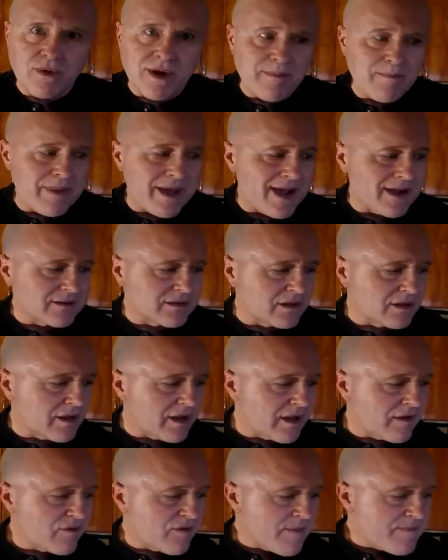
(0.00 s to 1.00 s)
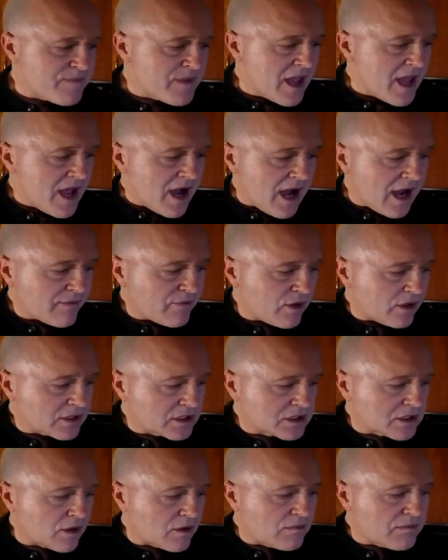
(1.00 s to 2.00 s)
right back to life. I've
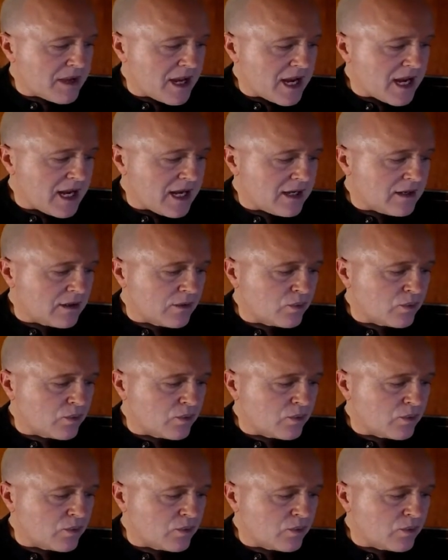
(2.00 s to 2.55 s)
also made